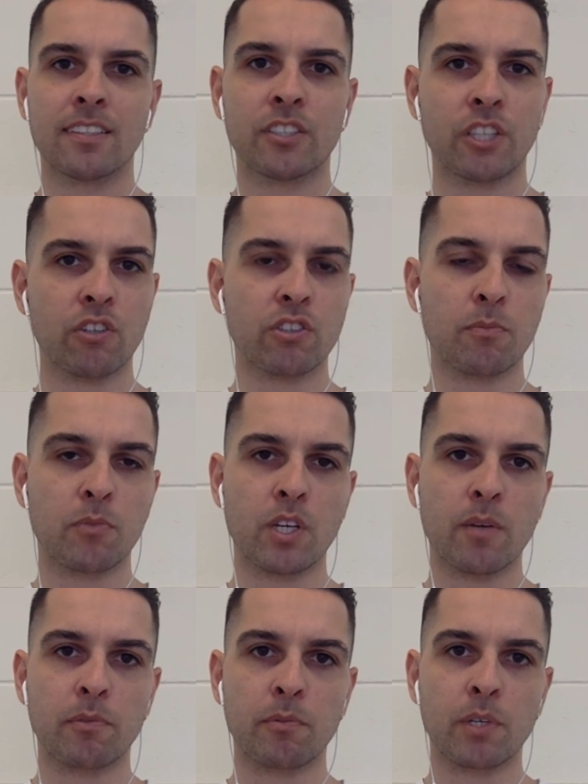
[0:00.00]
Share some
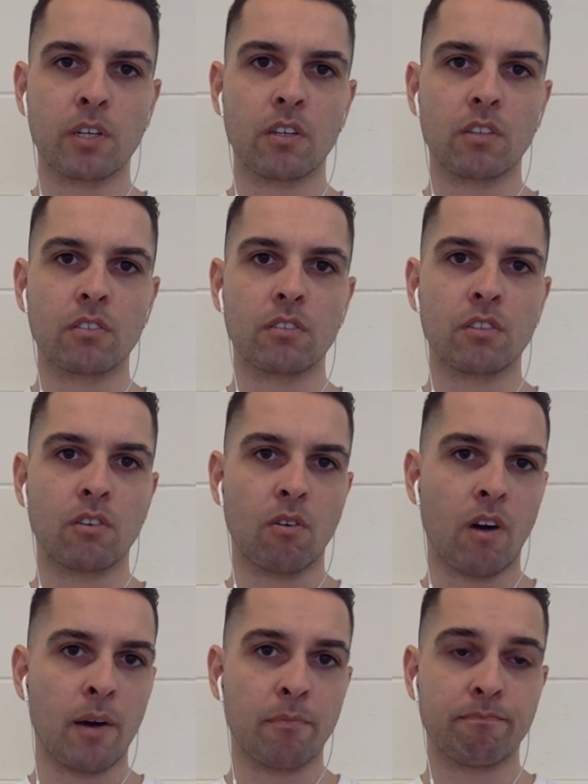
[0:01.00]
tips because you
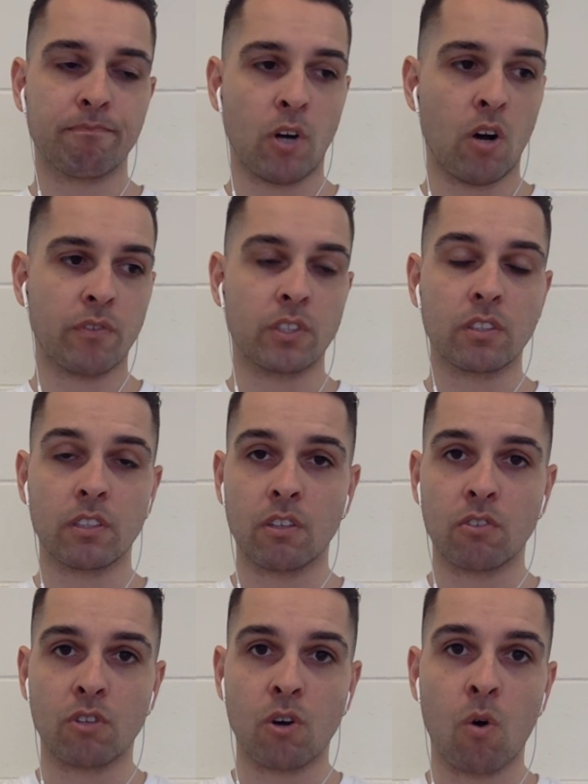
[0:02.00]
know I obviously
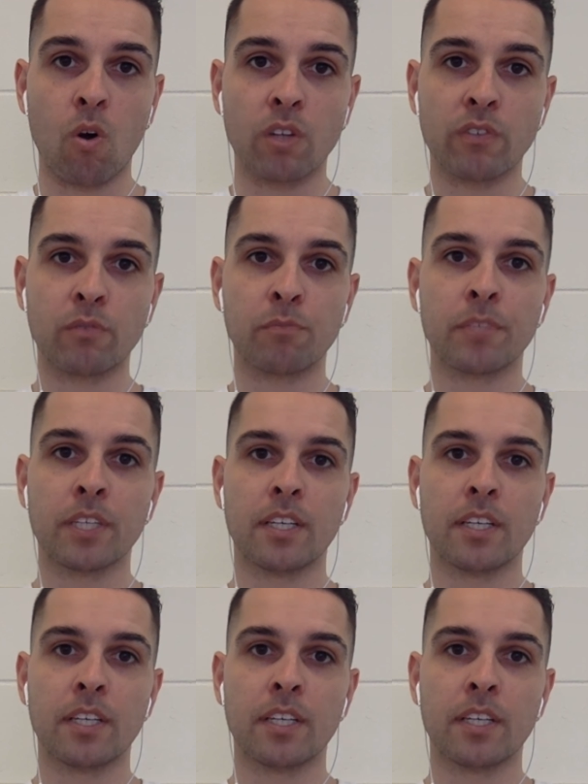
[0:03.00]
don't know all of them,